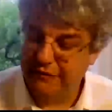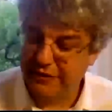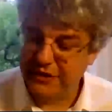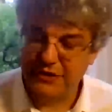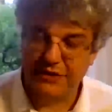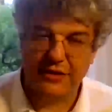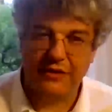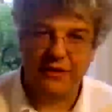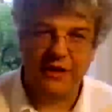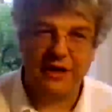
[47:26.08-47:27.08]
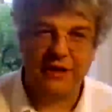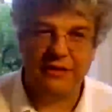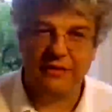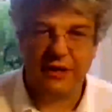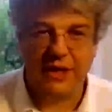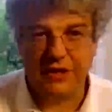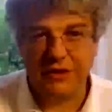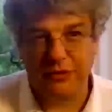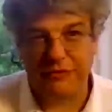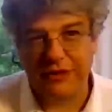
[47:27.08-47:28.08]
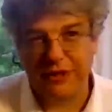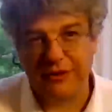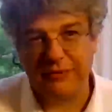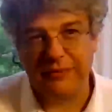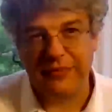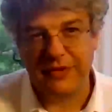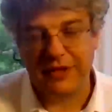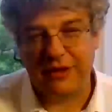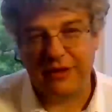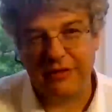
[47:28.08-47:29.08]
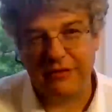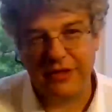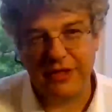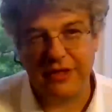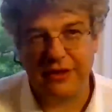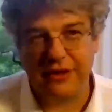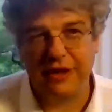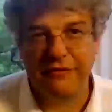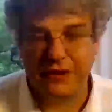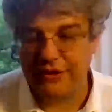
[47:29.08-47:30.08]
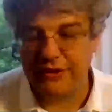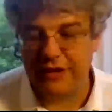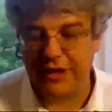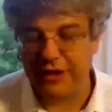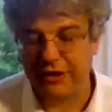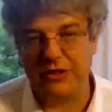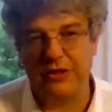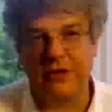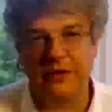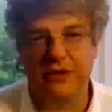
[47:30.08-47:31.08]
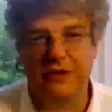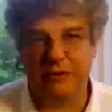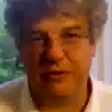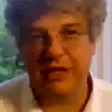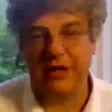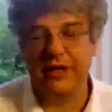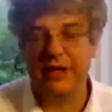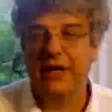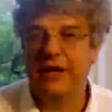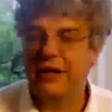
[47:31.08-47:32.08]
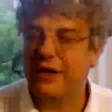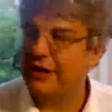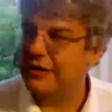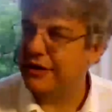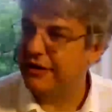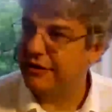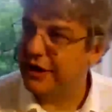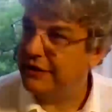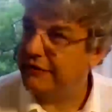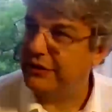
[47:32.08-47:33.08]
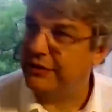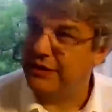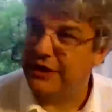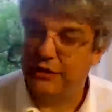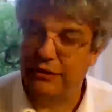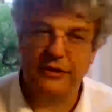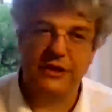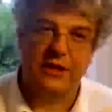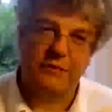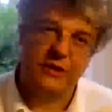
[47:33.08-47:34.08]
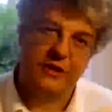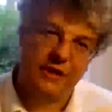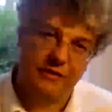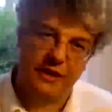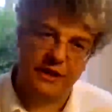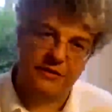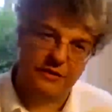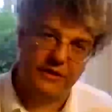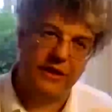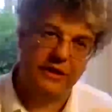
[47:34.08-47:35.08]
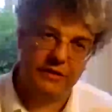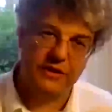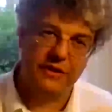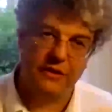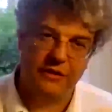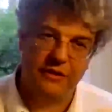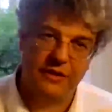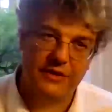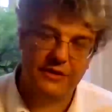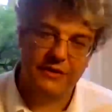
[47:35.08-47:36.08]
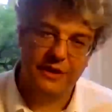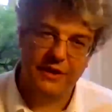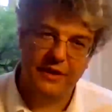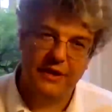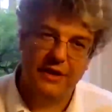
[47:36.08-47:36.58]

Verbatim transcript: The infections are there now, the deaths will follow. So if you see in the FT today, there was an article already, either the FT or the New York Times, on how the deaths are increasing in the US.